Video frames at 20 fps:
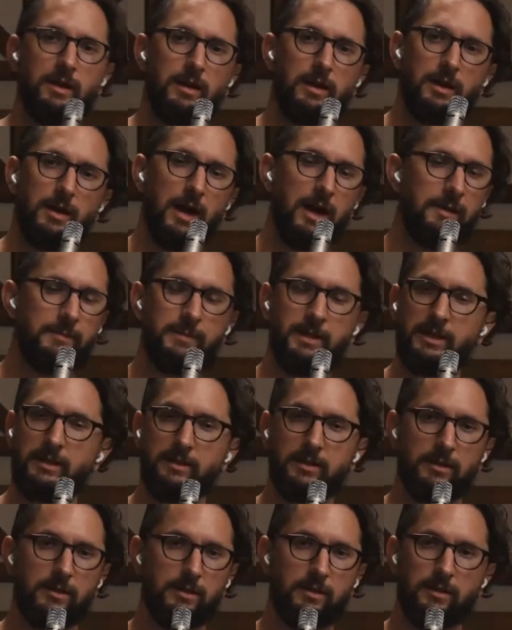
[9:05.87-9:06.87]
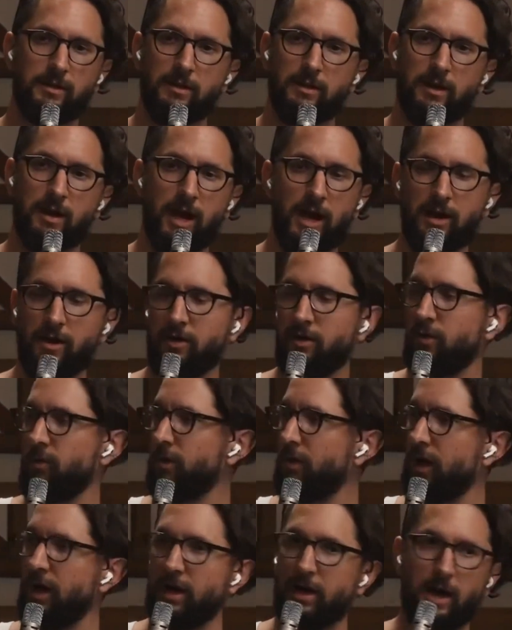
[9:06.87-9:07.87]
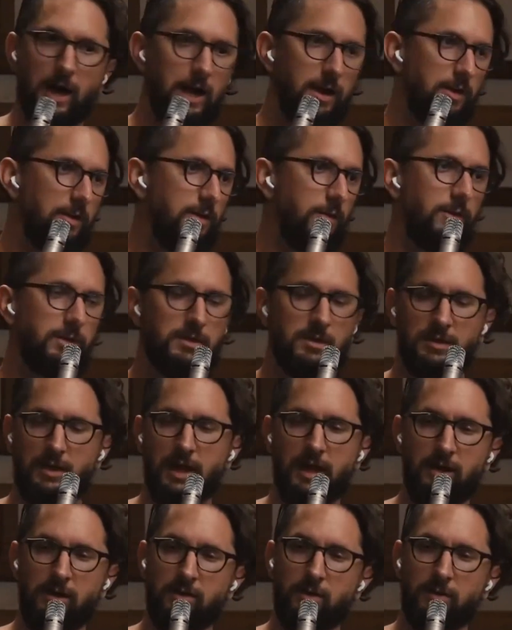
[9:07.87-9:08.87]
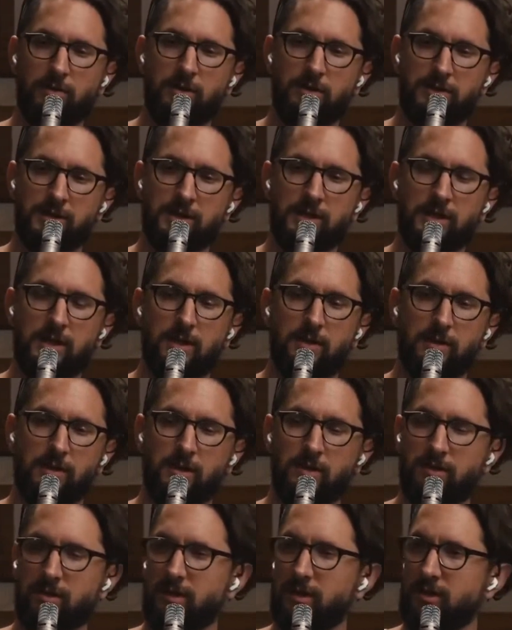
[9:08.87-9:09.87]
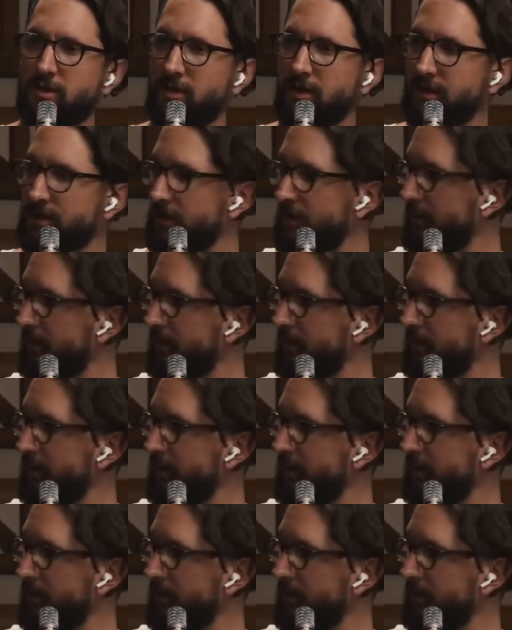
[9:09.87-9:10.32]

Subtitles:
I mean, I don't know what to think here, because it's like,